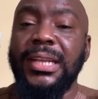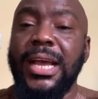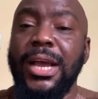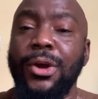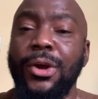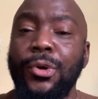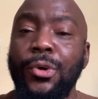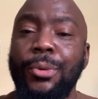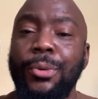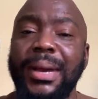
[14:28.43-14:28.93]

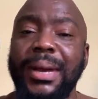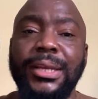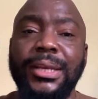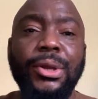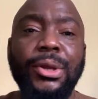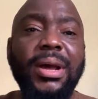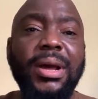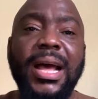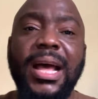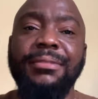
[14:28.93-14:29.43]
sitting at
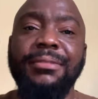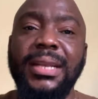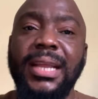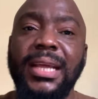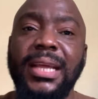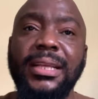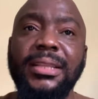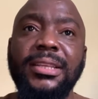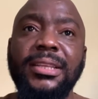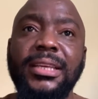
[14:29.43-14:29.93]
home and
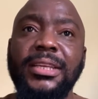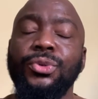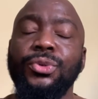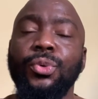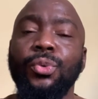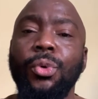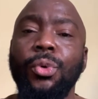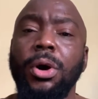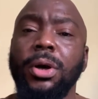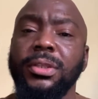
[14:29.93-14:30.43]
not having
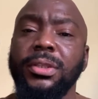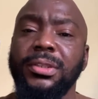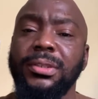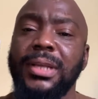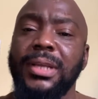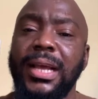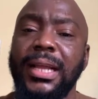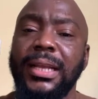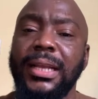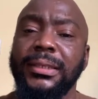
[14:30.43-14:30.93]
anything to
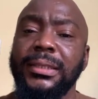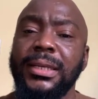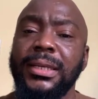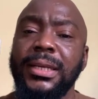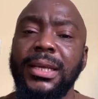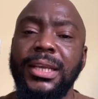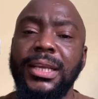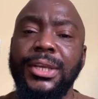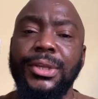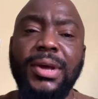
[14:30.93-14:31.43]
watch,
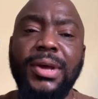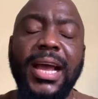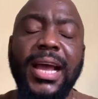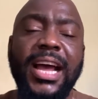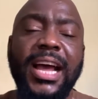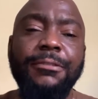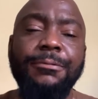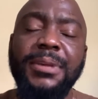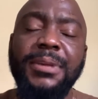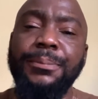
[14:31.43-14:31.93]
and,
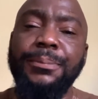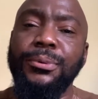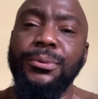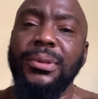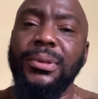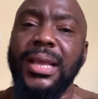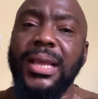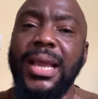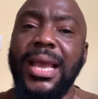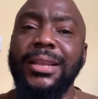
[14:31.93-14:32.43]
you know, I
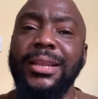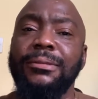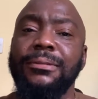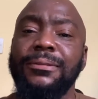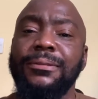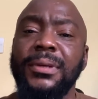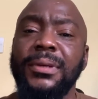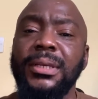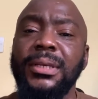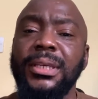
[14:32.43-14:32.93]
have people
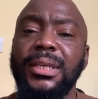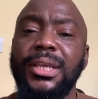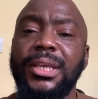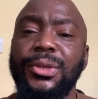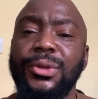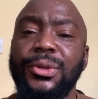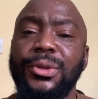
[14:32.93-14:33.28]
kind of,